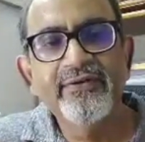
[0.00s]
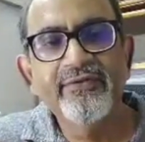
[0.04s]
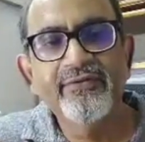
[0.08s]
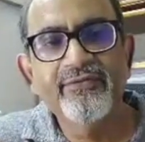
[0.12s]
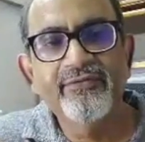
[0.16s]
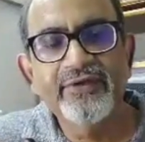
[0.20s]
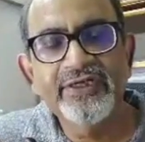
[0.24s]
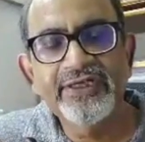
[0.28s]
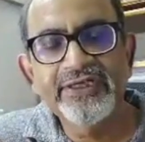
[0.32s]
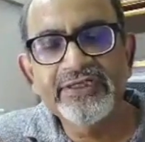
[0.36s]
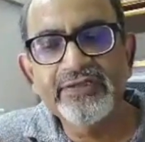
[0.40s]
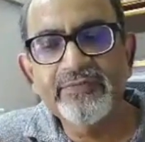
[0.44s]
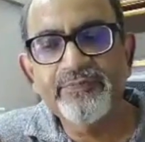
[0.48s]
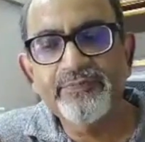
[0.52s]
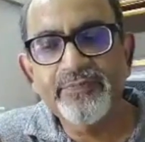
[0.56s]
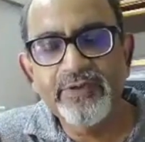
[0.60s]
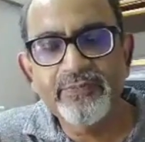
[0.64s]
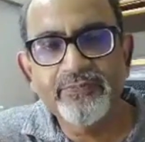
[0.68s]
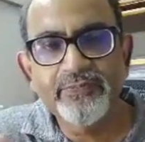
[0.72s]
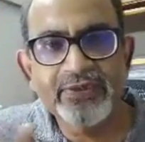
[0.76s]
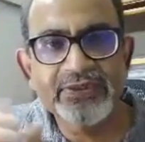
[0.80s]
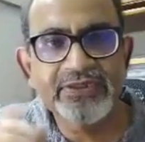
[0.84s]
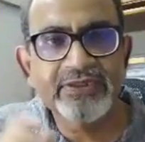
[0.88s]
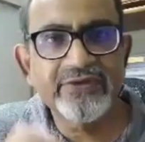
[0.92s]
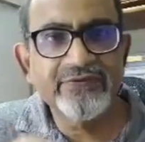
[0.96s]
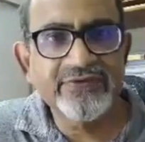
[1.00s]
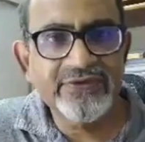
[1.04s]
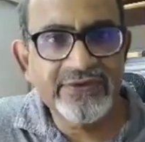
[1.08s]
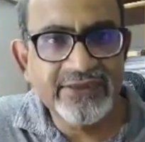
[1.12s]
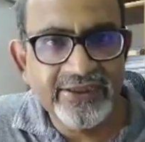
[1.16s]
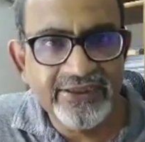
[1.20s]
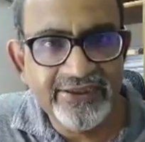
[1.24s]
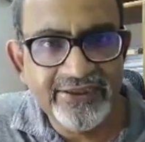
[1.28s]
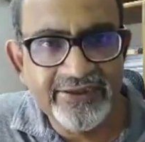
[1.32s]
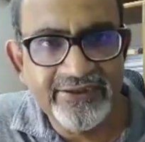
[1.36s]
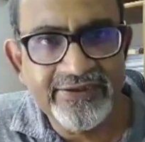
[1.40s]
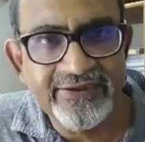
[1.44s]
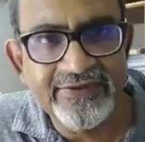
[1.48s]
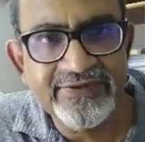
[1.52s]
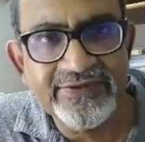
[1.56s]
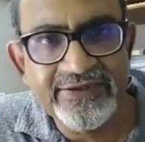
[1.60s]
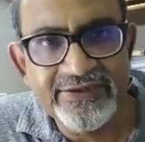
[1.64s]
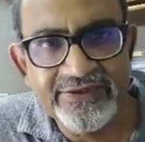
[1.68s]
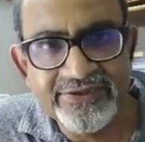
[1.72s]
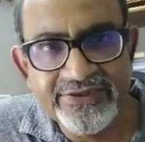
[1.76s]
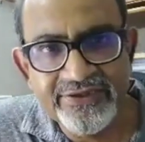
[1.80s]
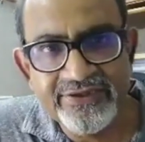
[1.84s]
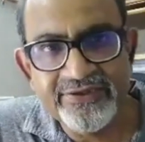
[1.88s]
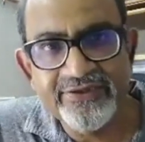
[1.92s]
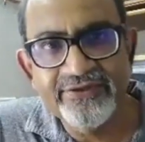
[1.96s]
What is the purpose of starting this
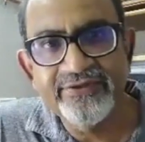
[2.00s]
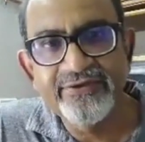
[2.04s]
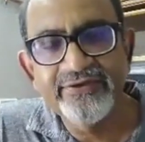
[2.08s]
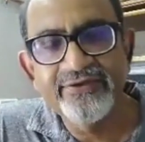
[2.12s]
session?